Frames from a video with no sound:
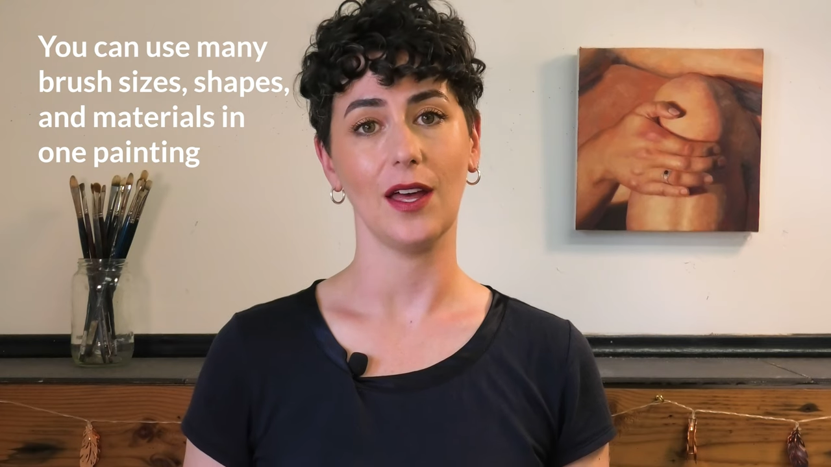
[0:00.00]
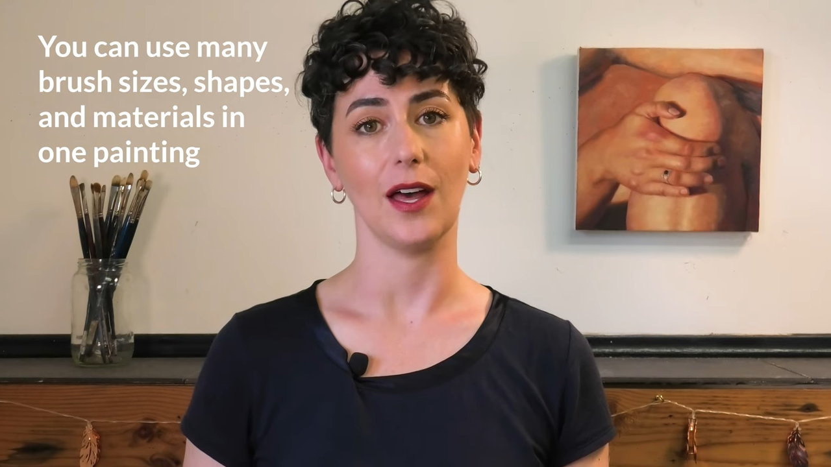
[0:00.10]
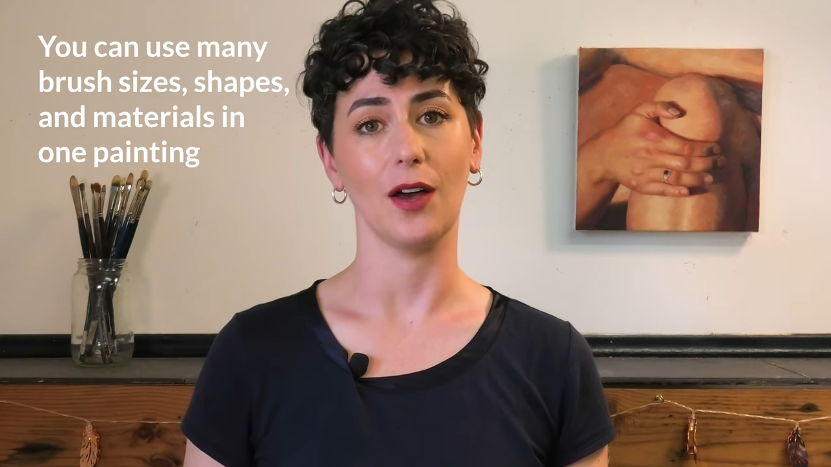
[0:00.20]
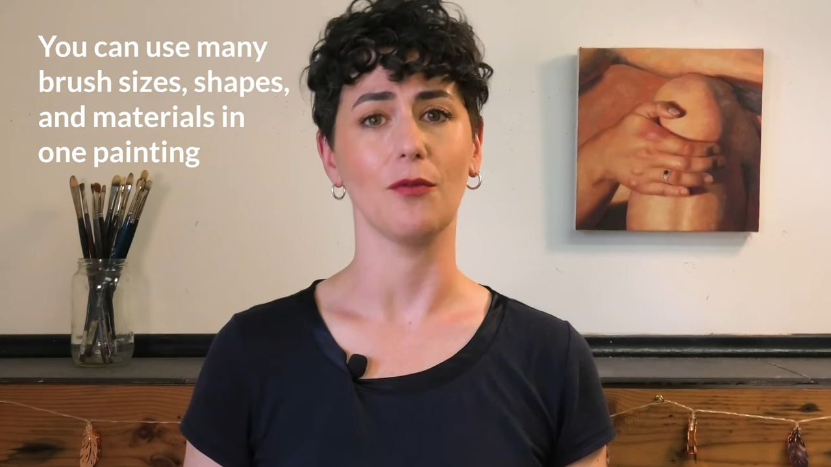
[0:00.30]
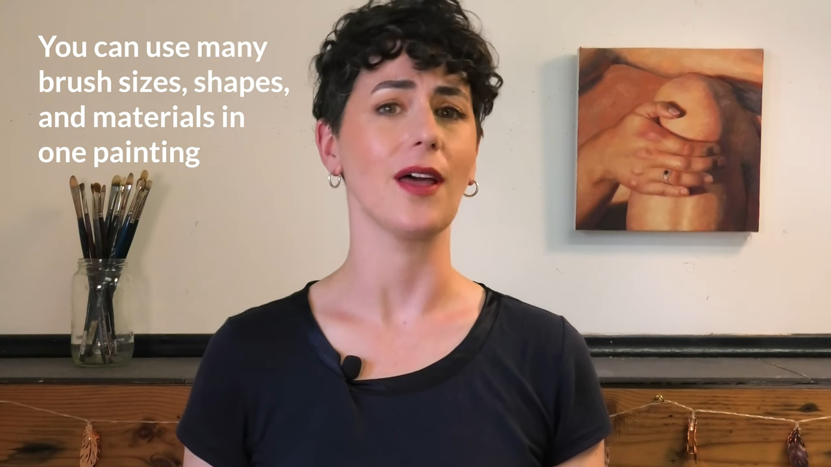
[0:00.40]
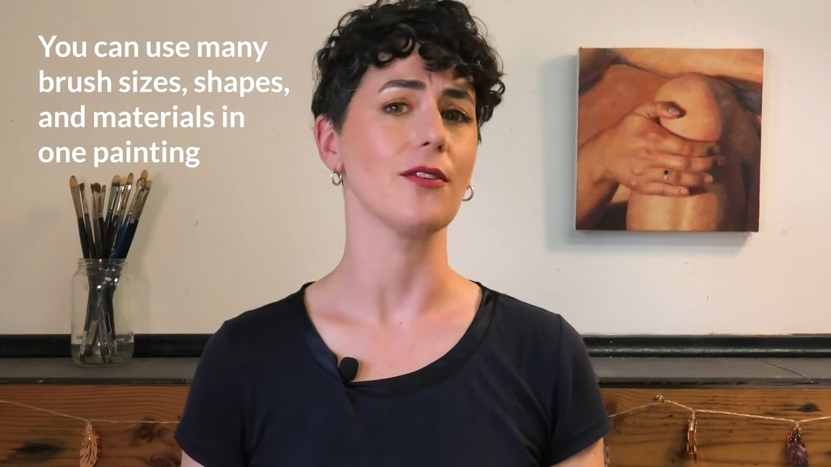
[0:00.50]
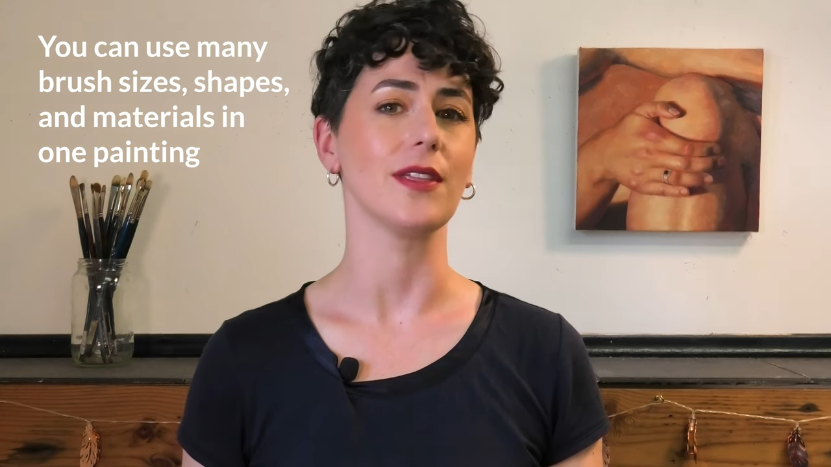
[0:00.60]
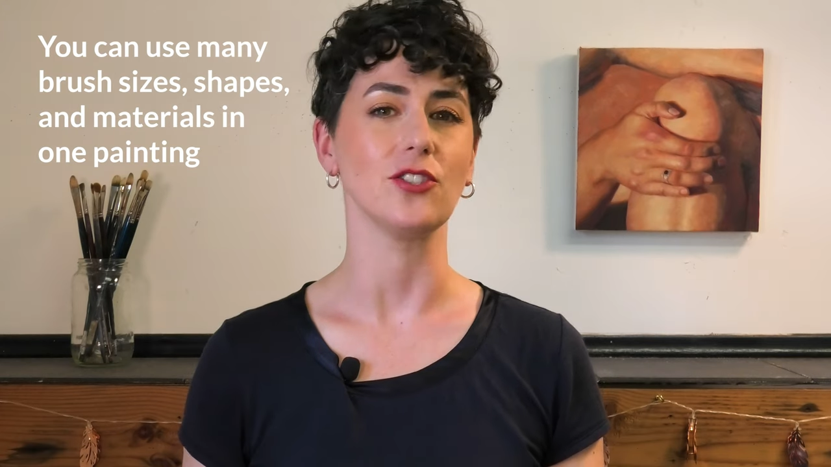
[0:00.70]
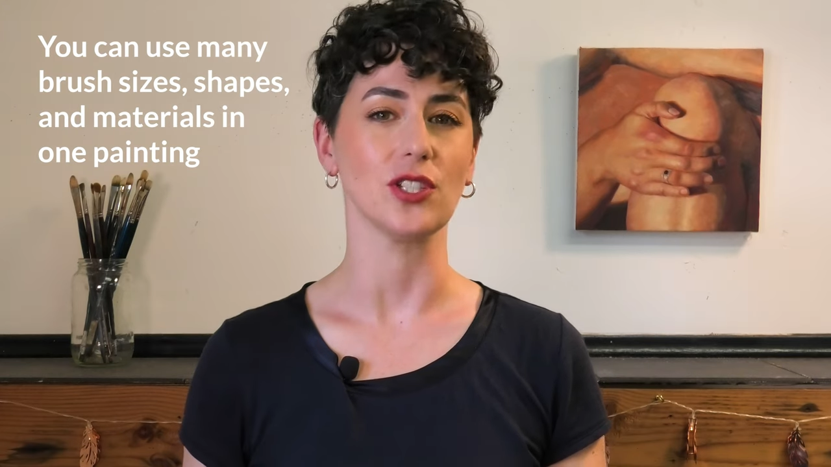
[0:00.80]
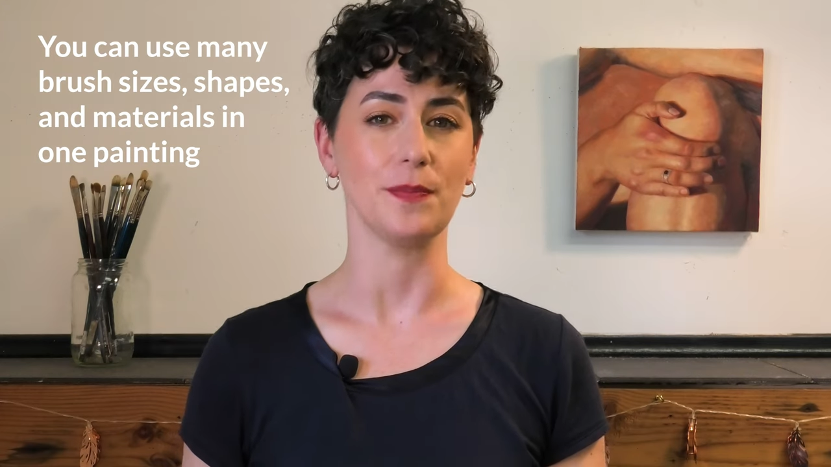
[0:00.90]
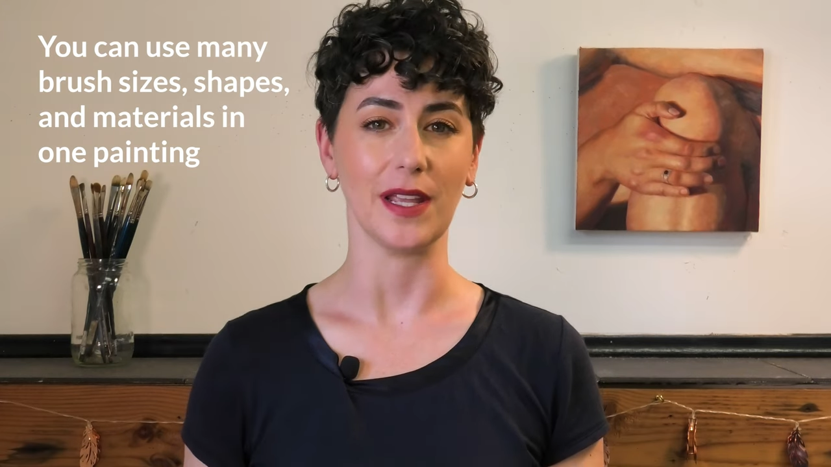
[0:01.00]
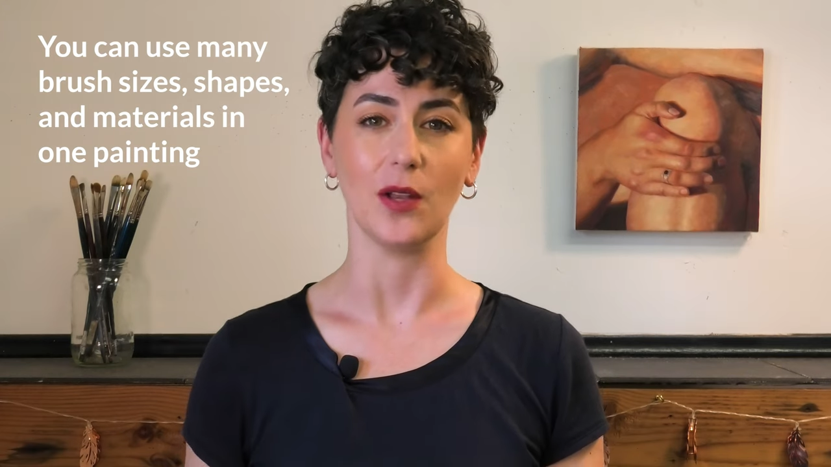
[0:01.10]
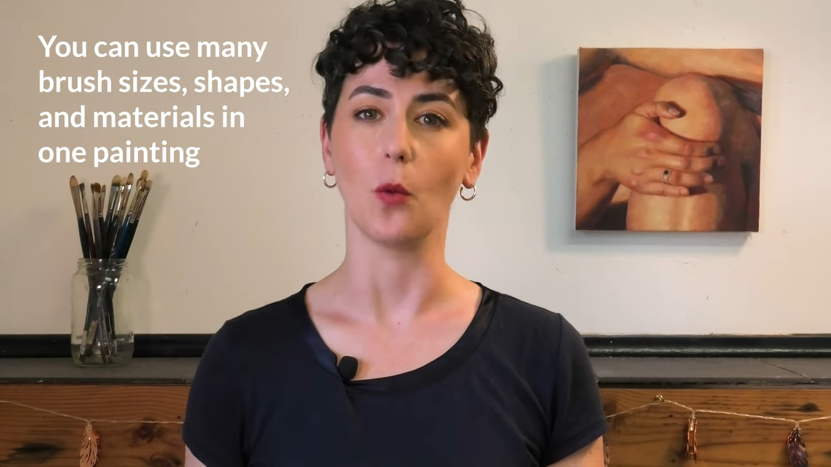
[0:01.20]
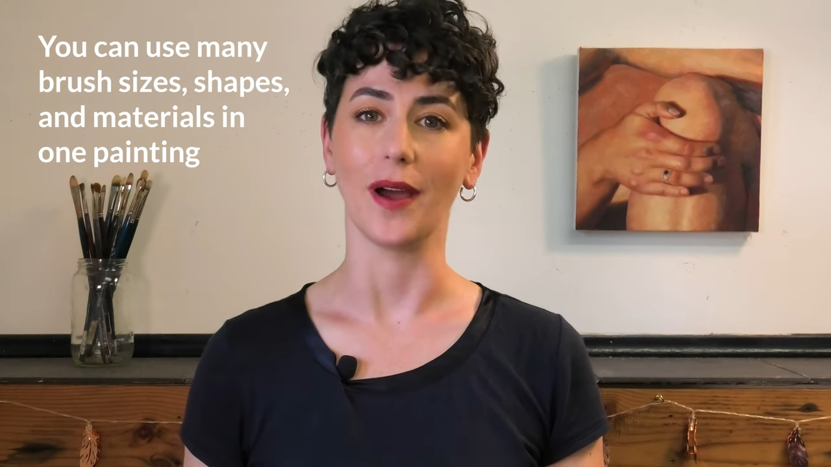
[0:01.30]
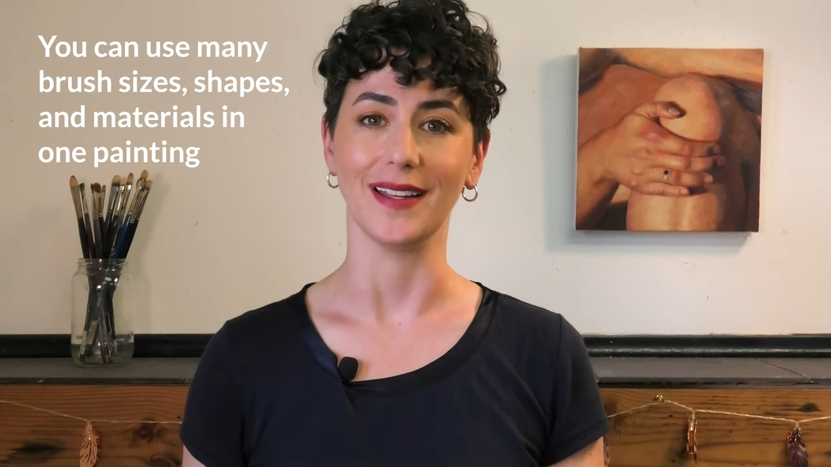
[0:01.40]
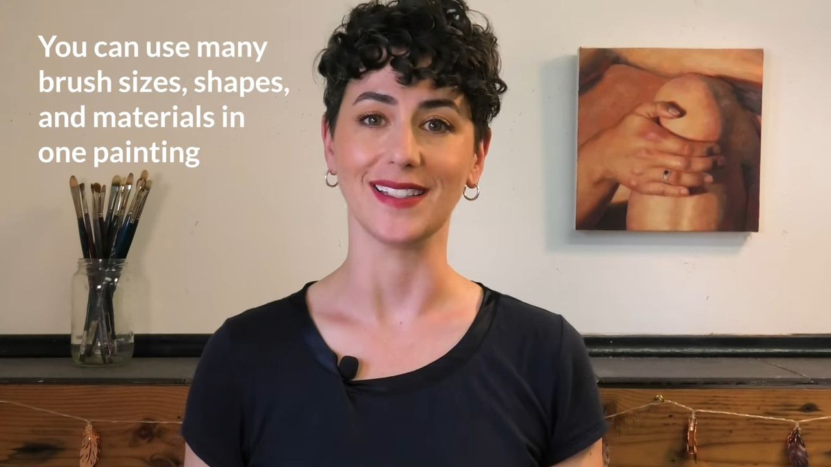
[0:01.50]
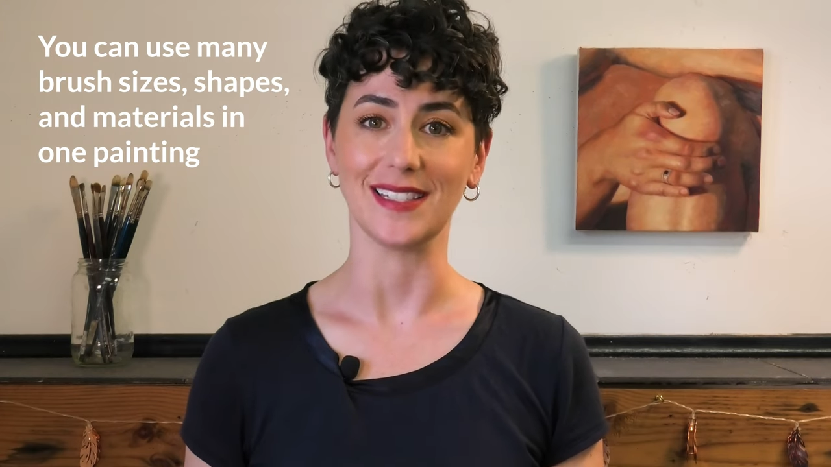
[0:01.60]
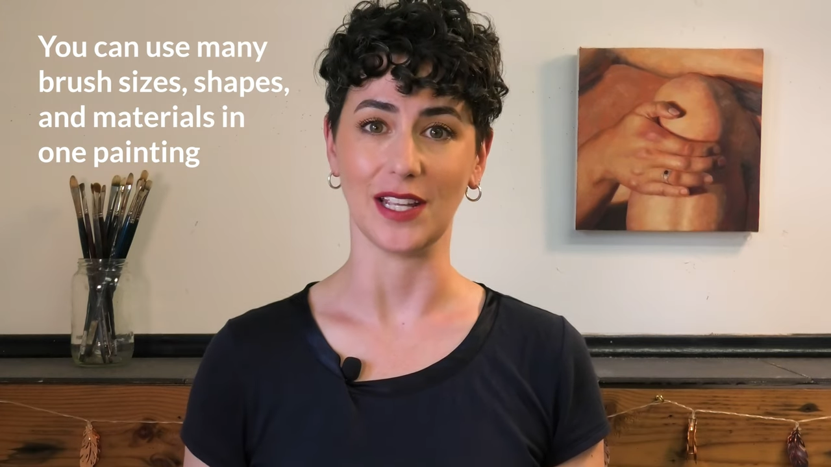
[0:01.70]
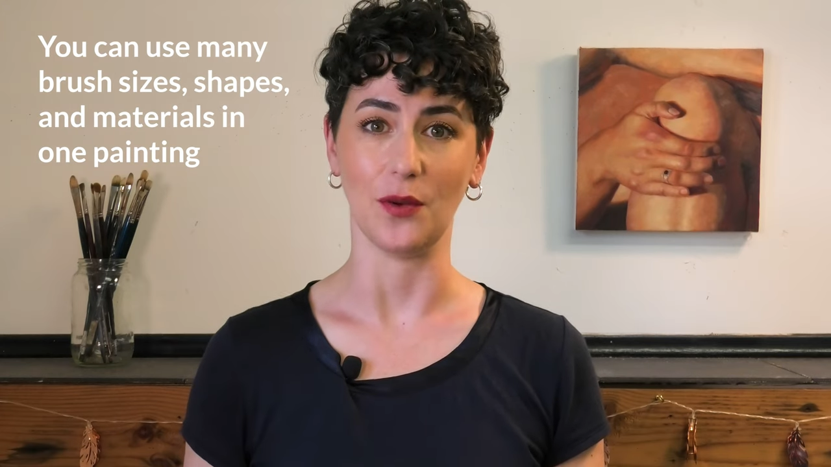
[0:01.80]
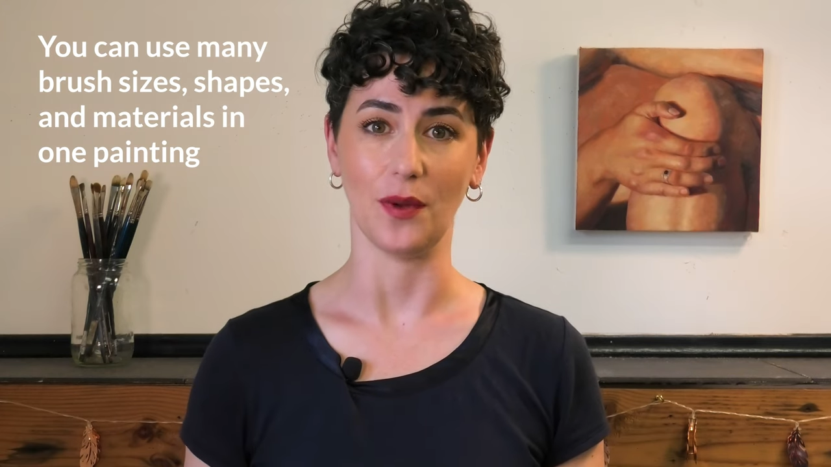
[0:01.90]
uh, rather than just picking one and
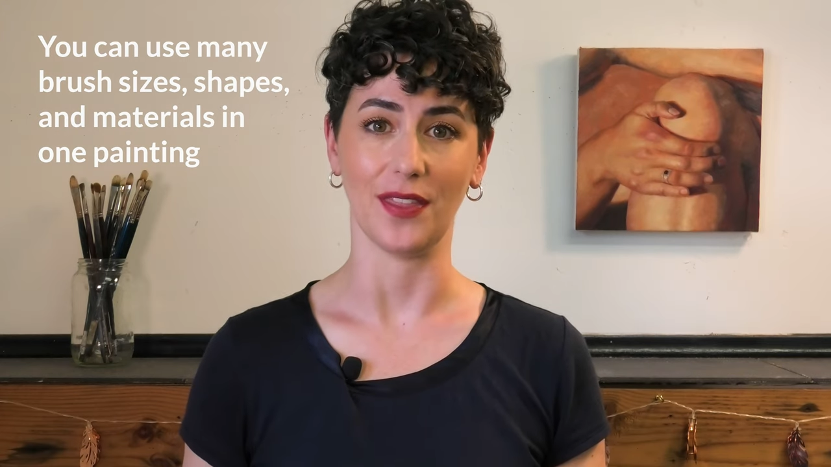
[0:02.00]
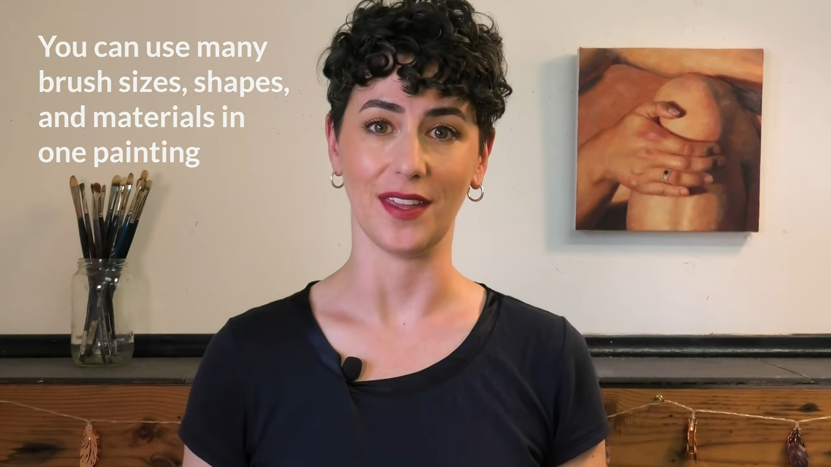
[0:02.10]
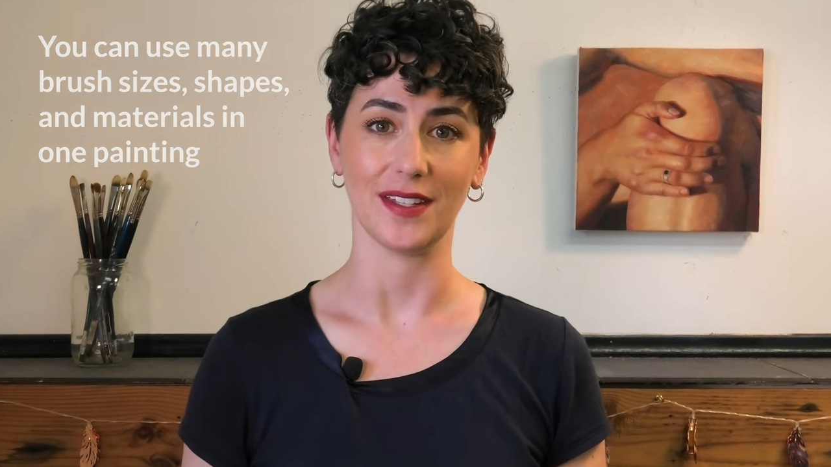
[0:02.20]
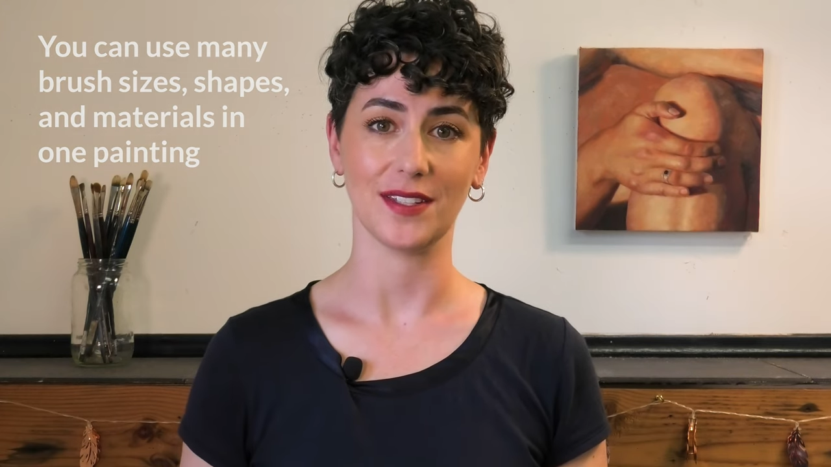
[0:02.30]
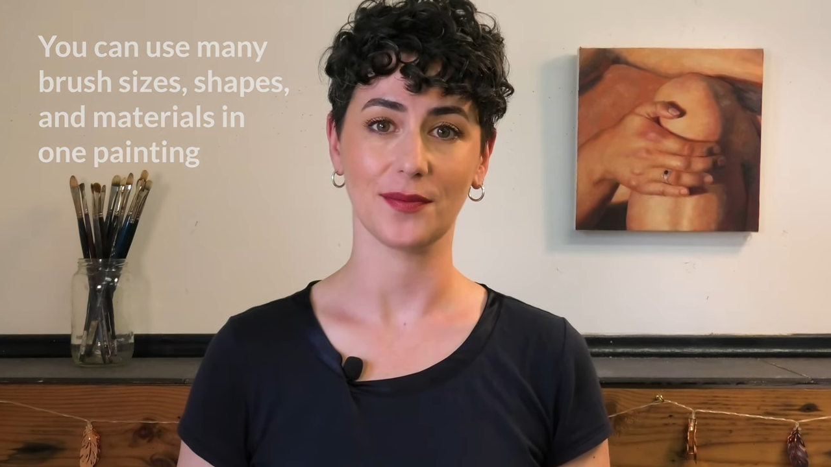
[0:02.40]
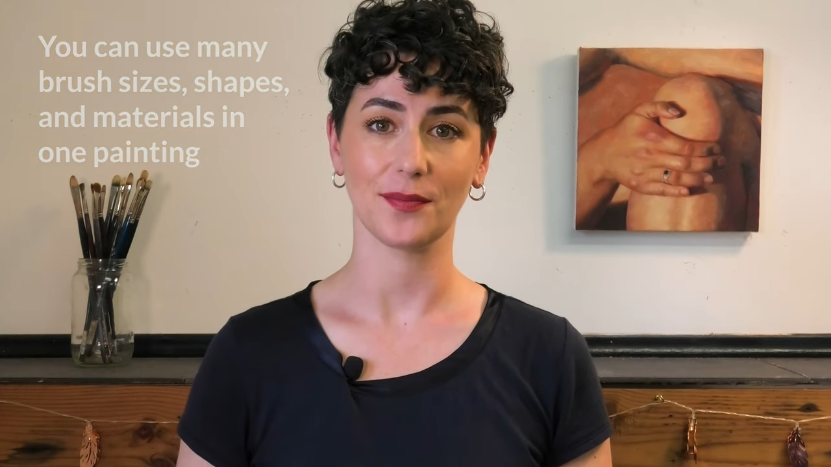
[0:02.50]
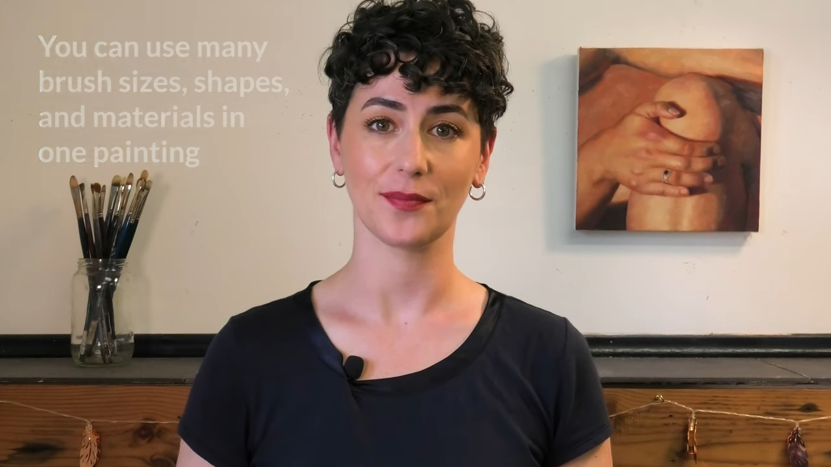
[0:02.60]
sticking with it.